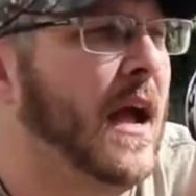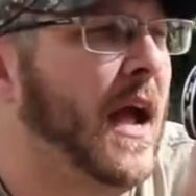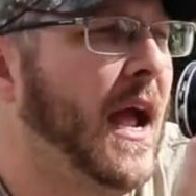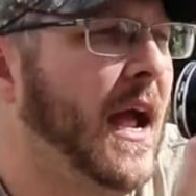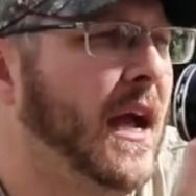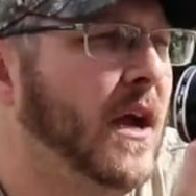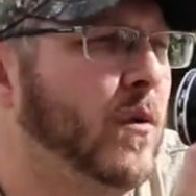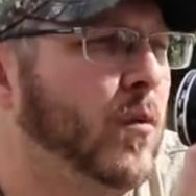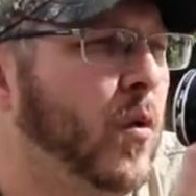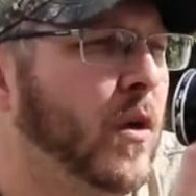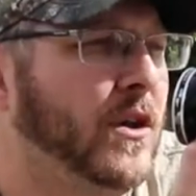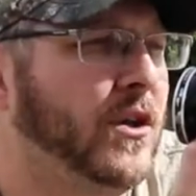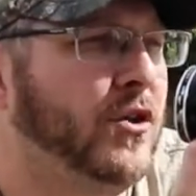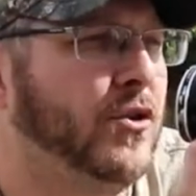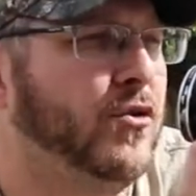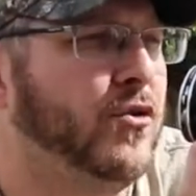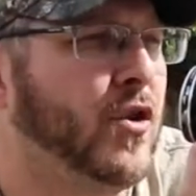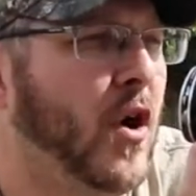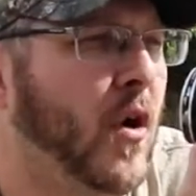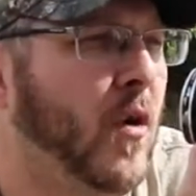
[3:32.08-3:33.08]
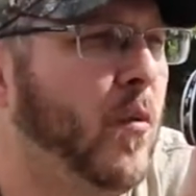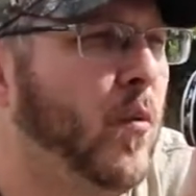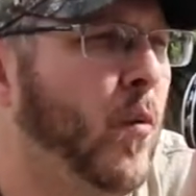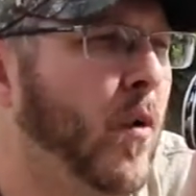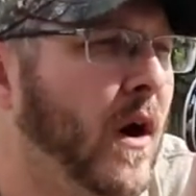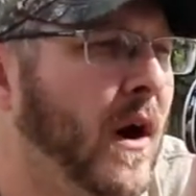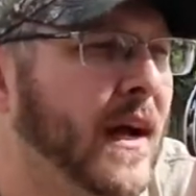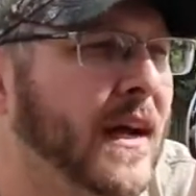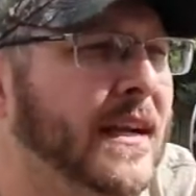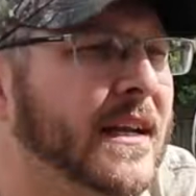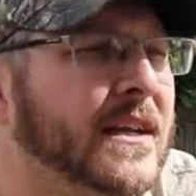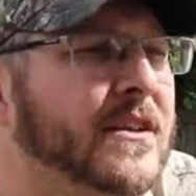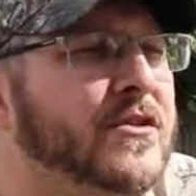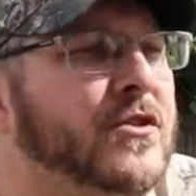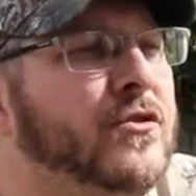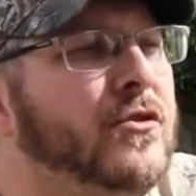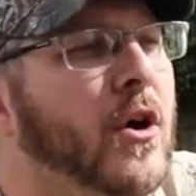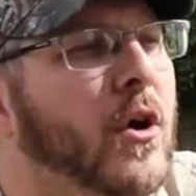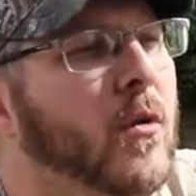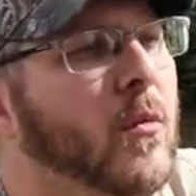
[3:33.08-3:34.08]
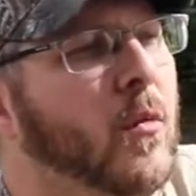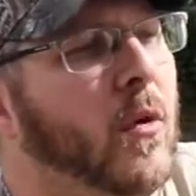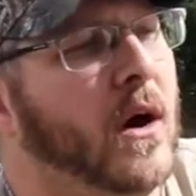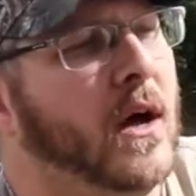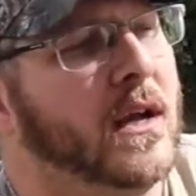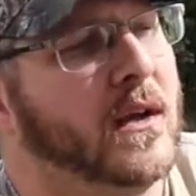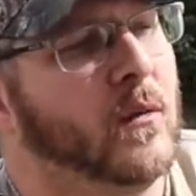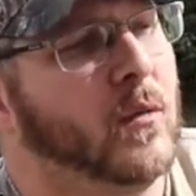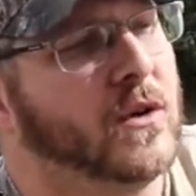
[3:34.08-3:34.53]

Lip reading: And what you don't want is you don't want